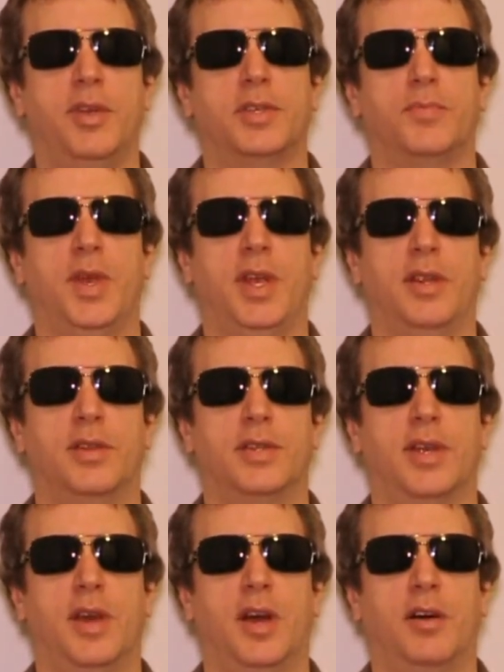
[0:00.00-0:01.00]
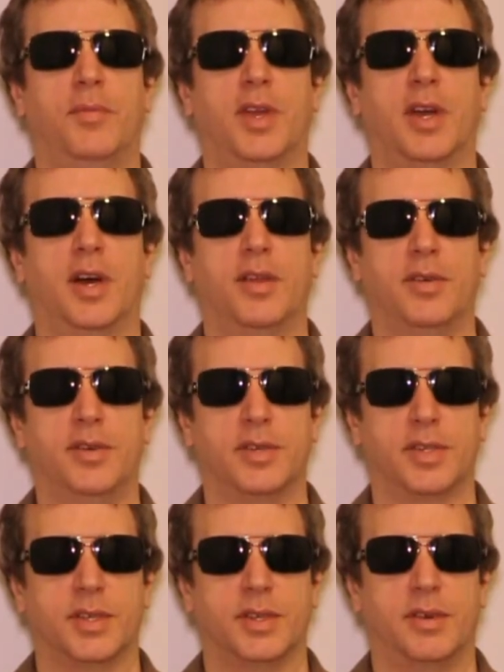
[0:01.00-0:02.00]
means helping
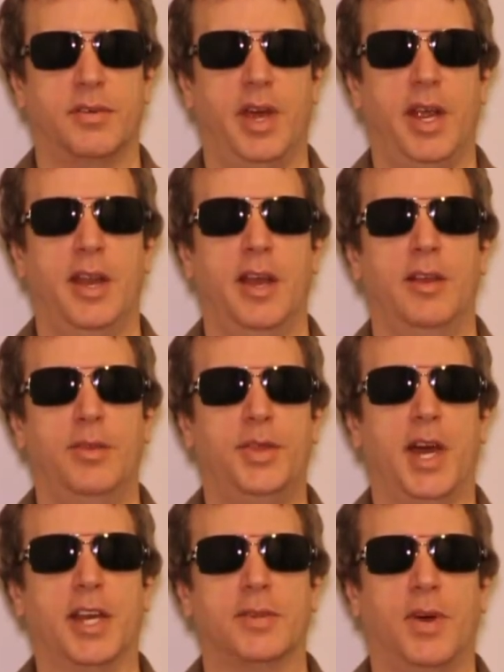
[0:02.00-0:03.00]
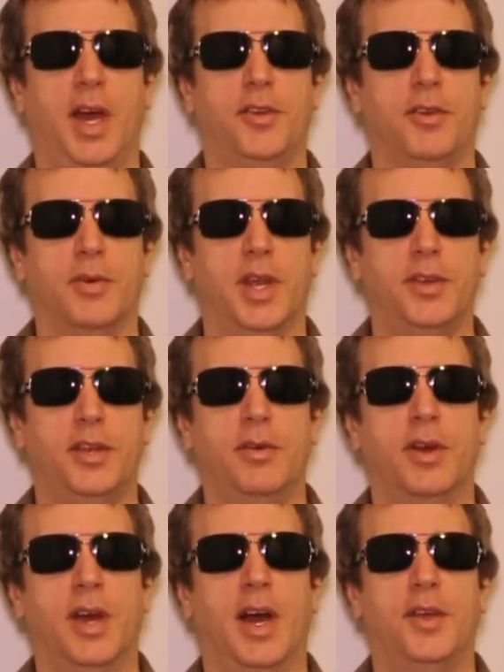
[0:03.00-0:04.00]
others, right? That's why I do what I
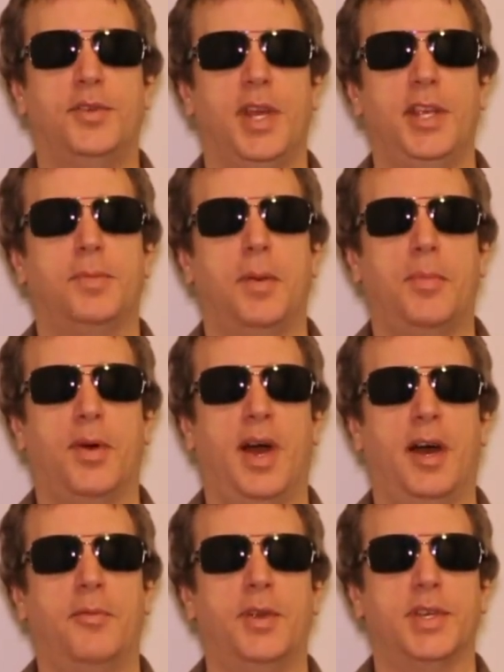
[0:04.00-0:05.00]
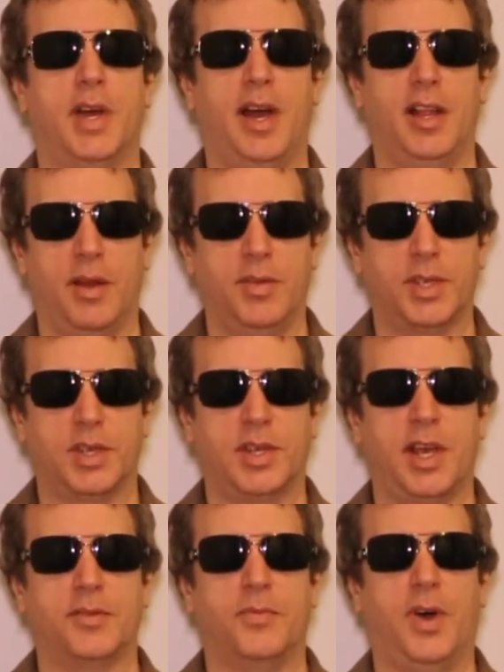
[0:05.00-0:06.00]
do. I teach people how to reach a high level of
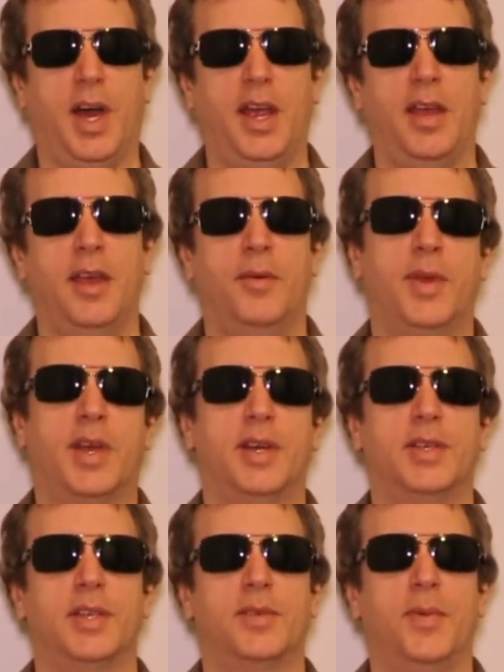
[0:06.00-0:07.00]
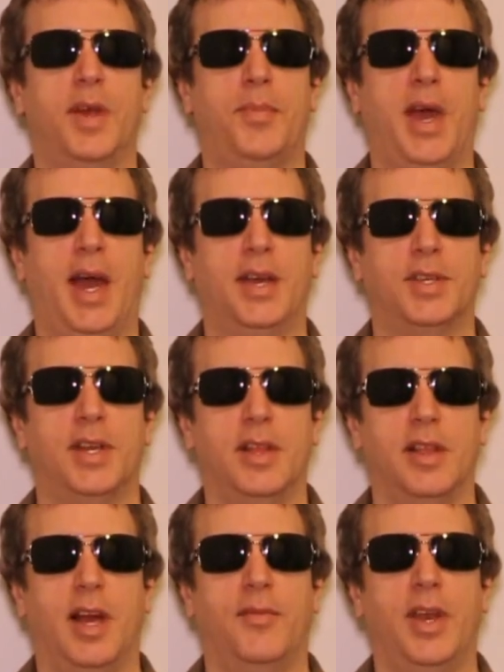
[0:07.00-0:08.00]
success. Why? Because it's my passion. I
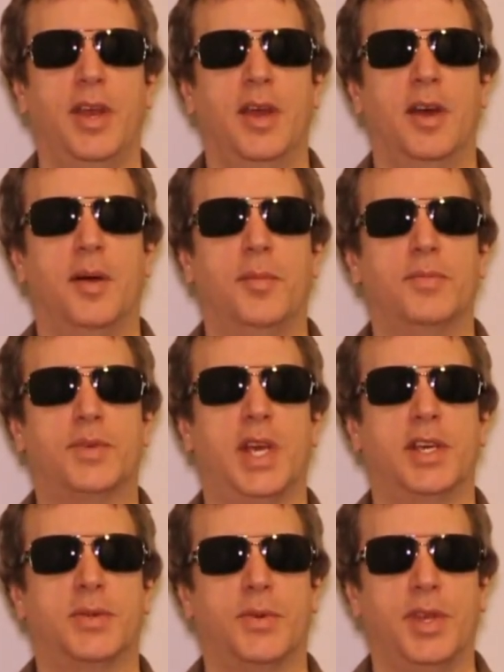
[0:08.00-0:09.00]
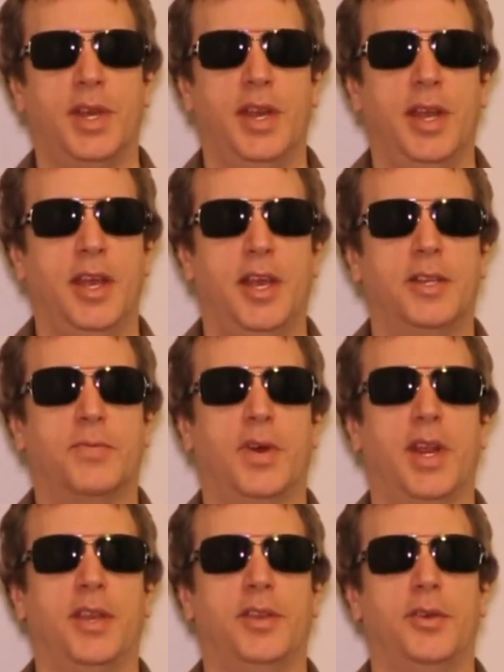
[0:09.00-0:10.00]
love it. I'm obsessed with it. It's
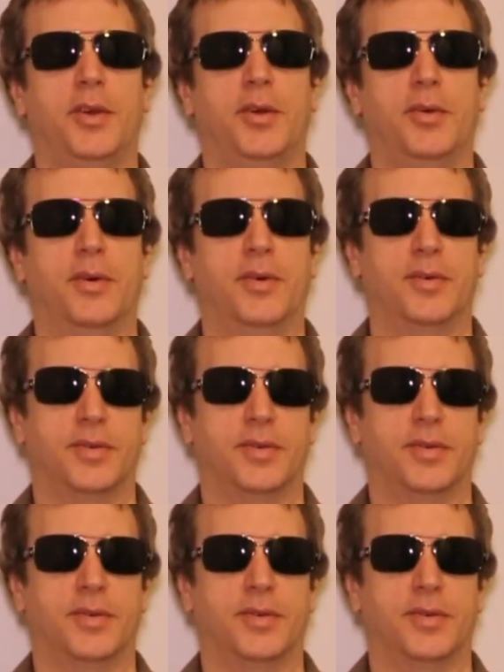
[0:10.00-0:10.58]
what I do.